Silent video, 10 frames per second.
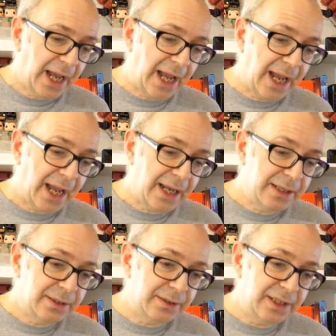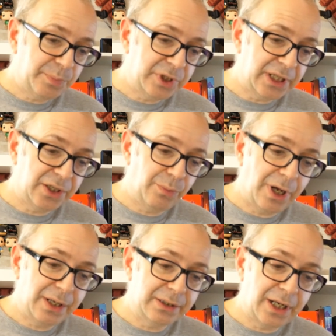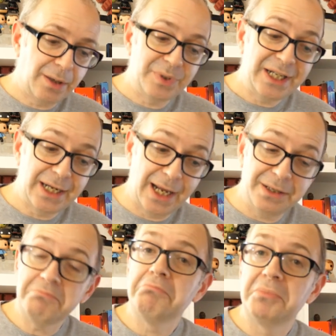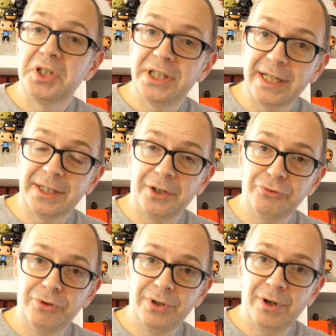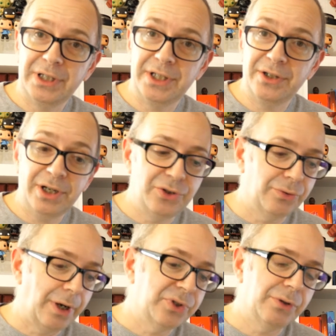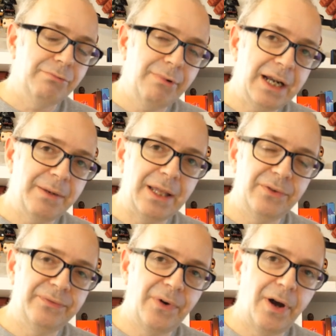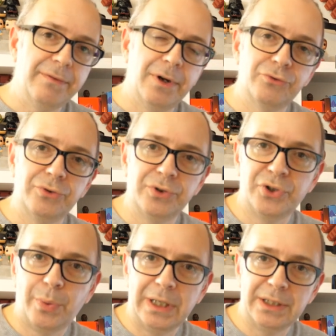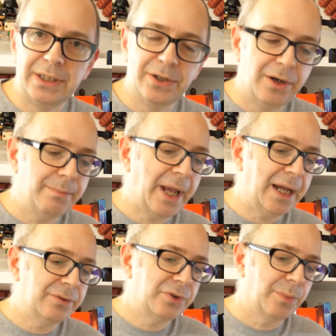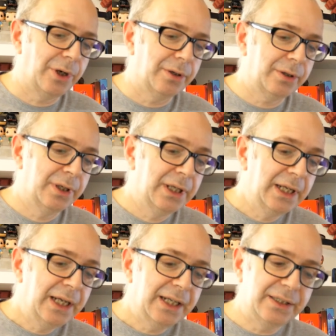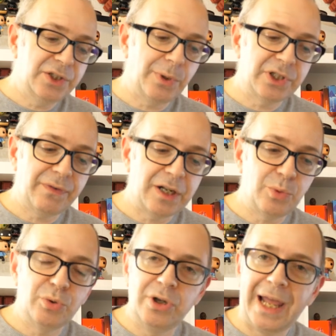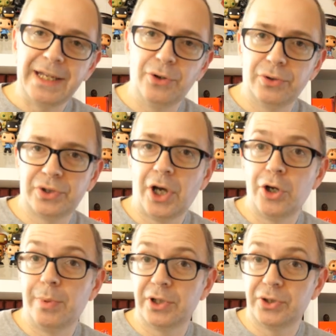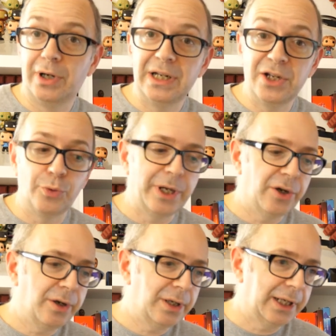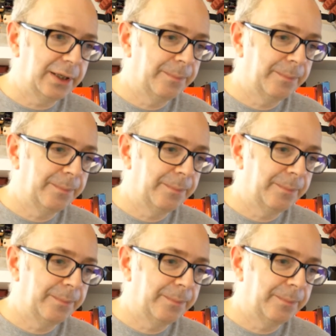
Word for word: And this particular one comes in at six hundred ninety-nine euros, so round about the five hundred twenty-nine pounds mark. And this one's available late October, so a little bit earlier.